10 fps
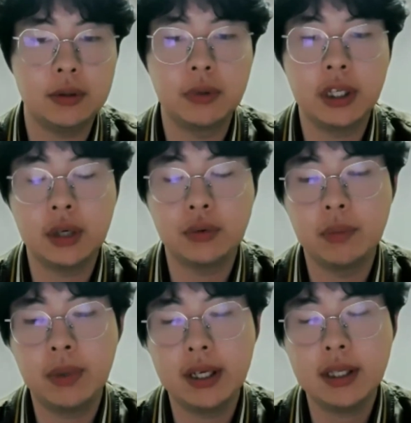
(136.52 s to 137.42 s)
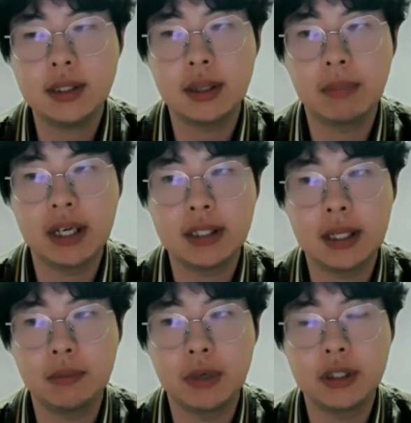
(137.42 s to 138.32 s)
we can replace the
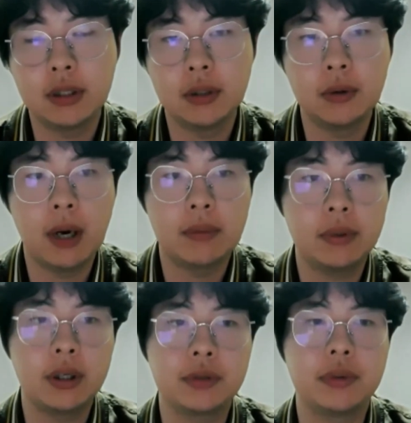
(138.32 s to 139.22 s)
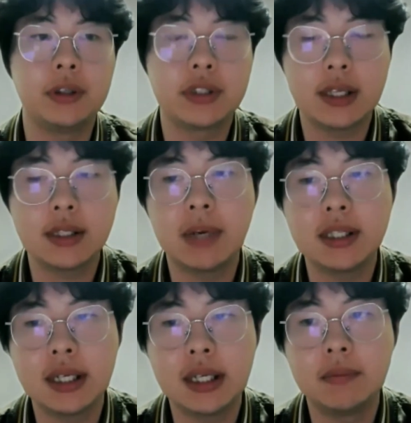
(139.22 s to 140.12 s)
mycelium with a new one, because we know that the
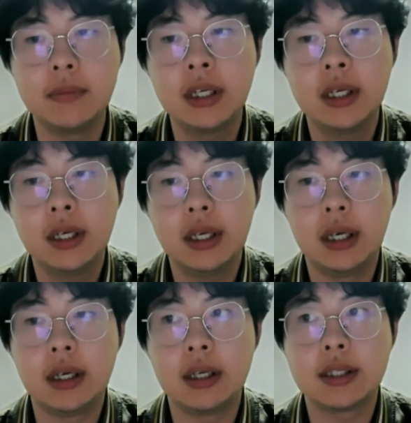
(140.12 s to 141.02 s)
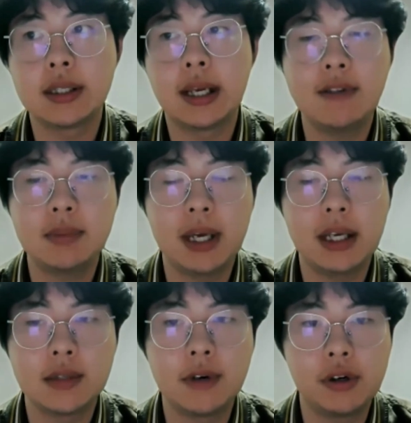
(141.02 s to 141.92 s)
mycelium the
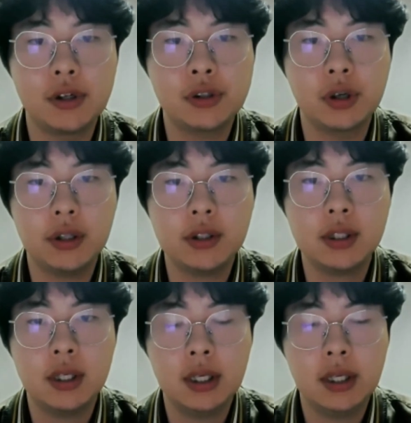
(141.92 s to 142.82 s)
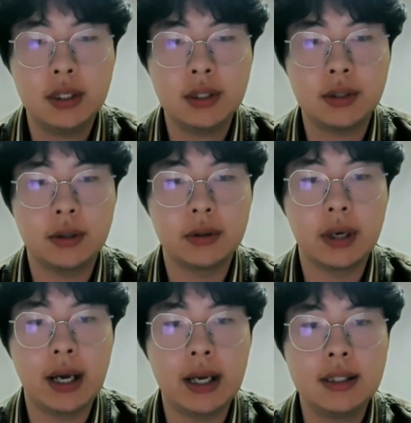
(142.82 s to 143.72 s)
lifespan is very short.
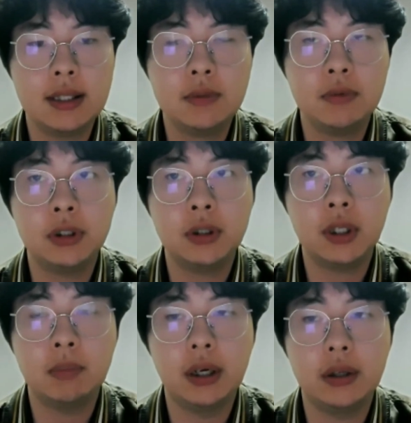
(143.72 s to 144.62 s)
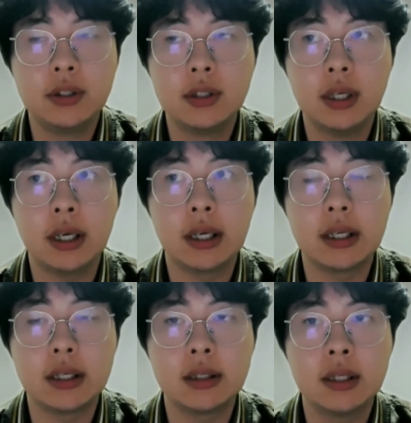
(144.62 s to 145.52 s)
So I think we talk about
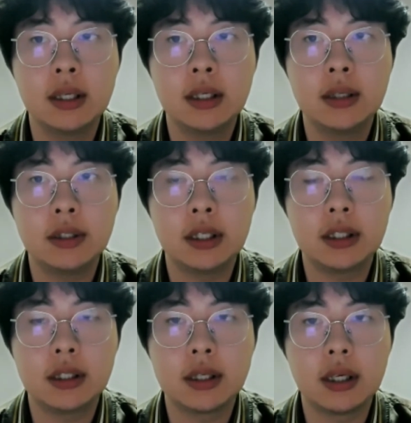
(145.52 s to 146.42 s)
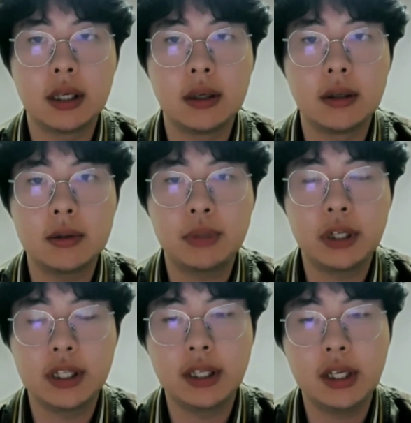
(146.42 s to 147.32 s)
in the
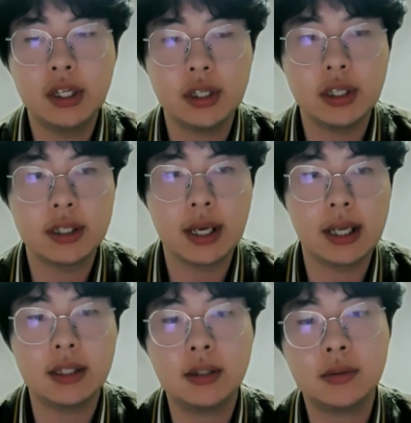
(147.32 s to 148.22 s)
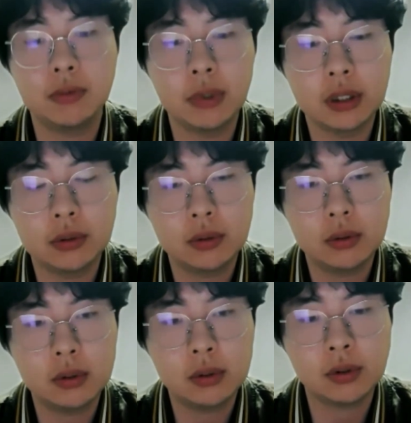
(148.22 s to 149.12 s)
presentation that we
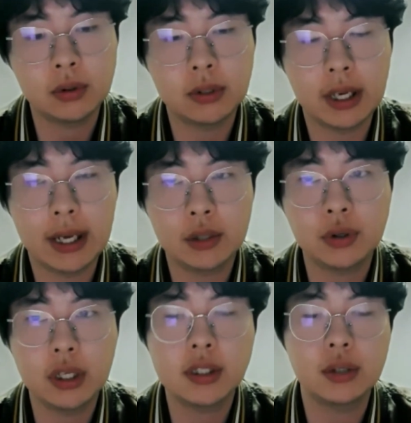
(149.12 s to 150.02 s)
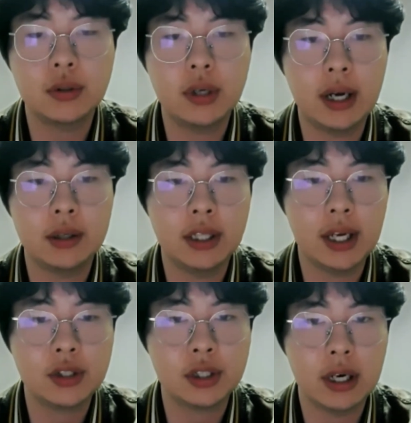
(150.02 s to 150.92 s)
should treat the
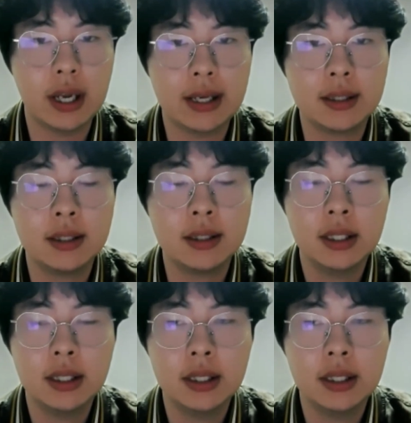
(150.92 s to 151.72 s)
architecture like